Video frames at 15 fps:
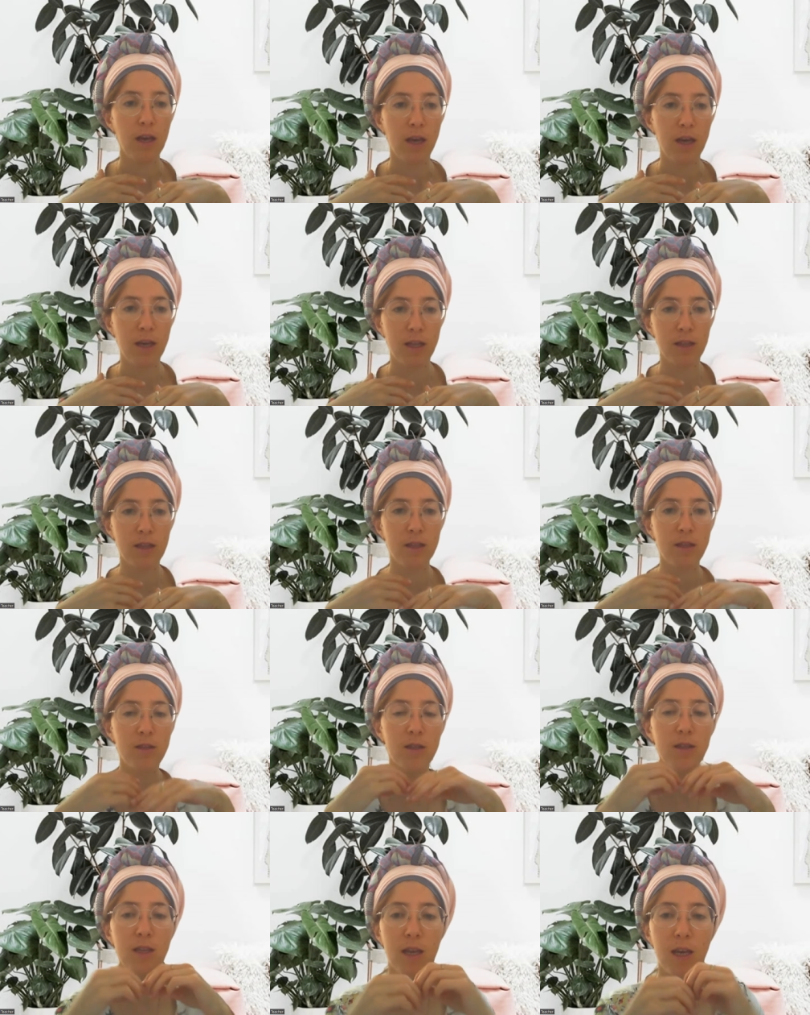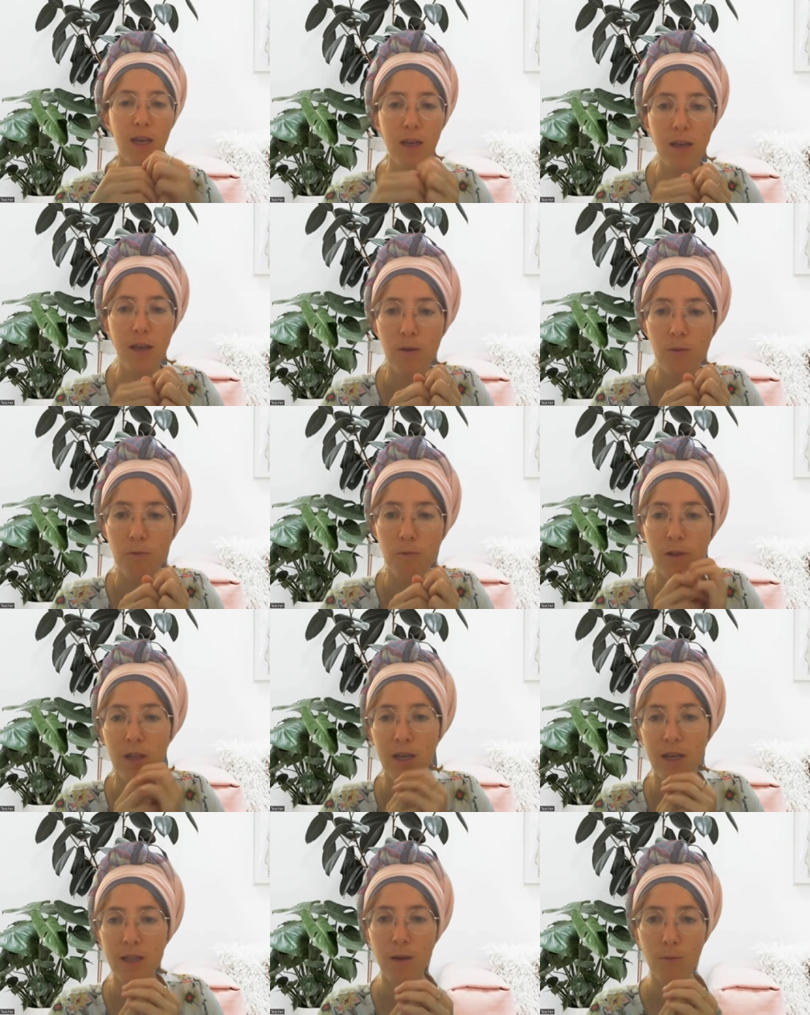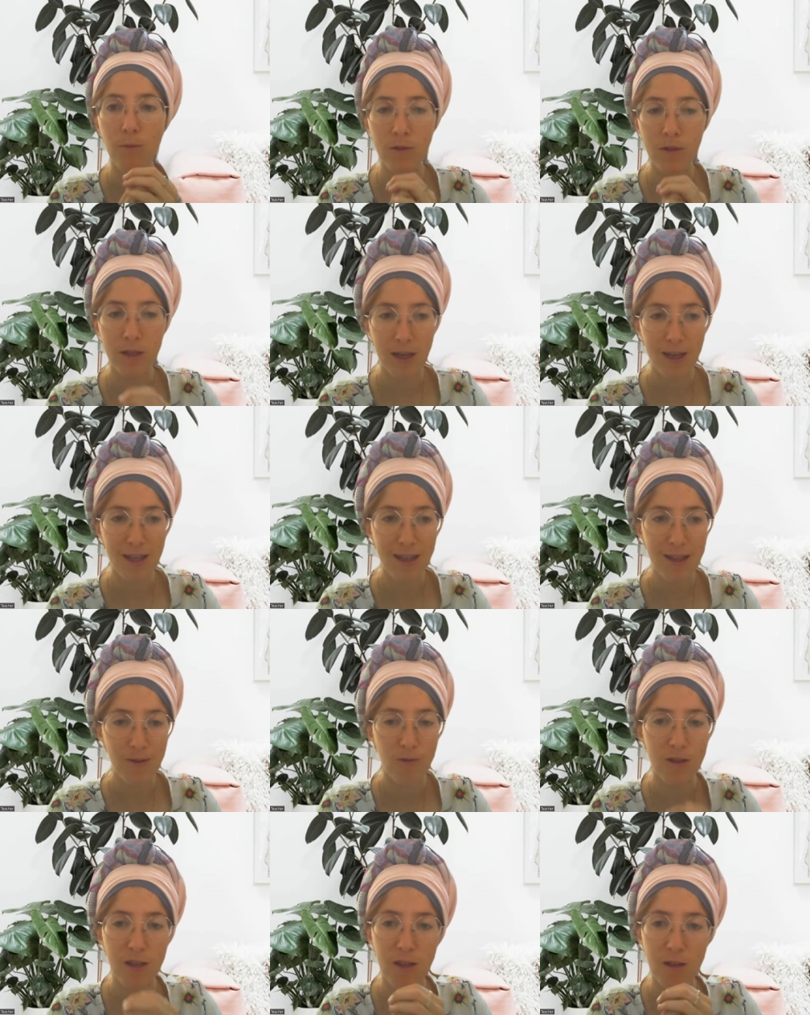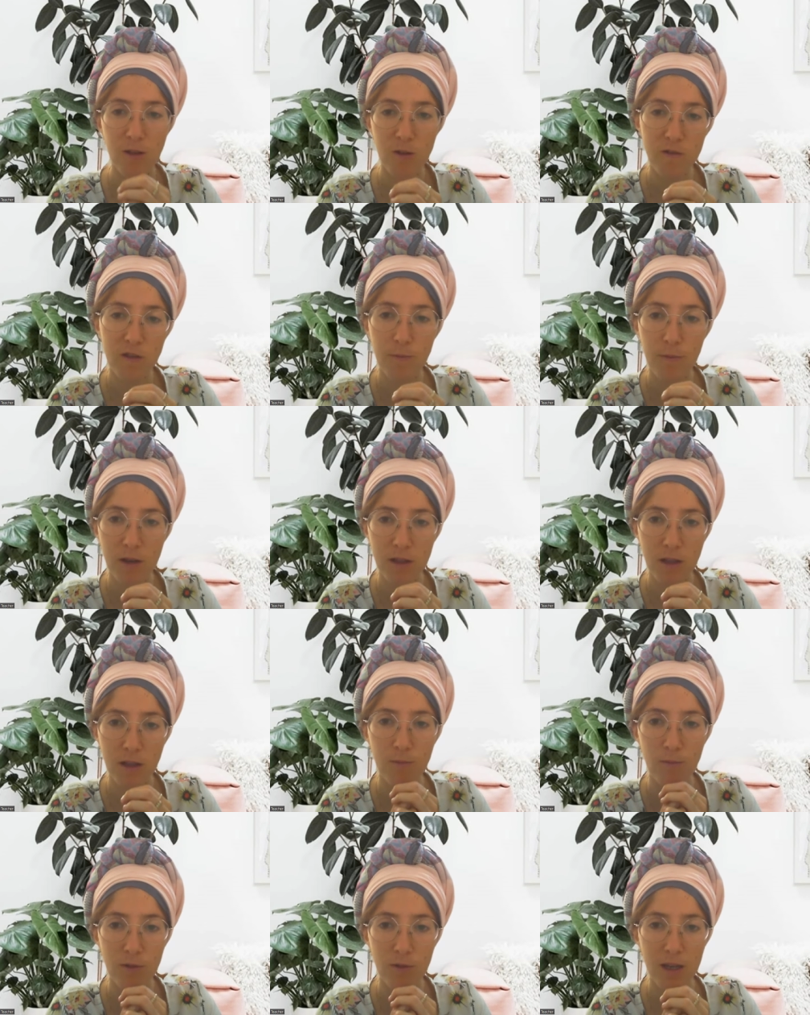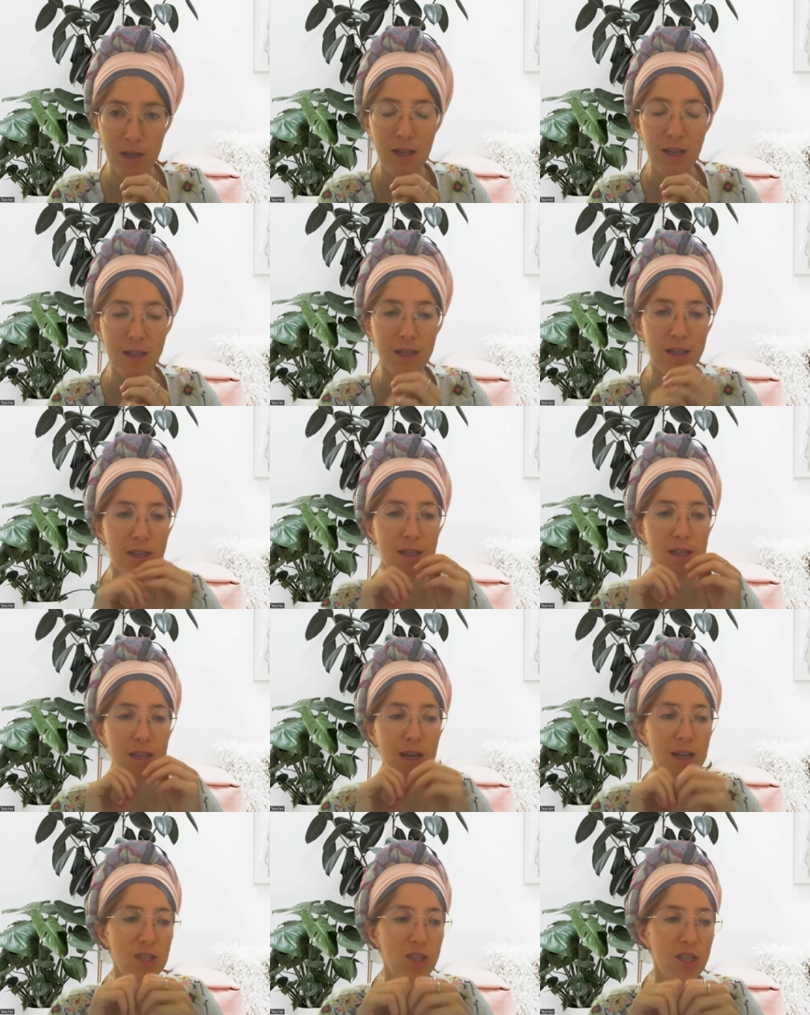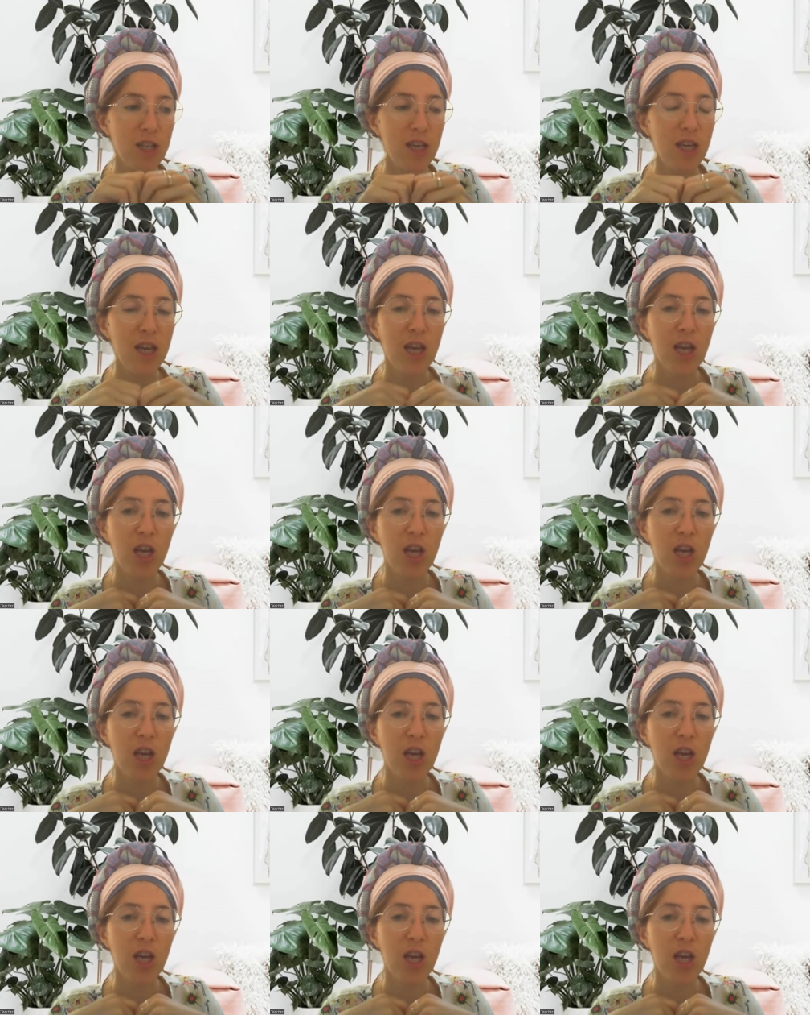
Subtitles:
And today we learn a model. What I loved about that model, that it's actually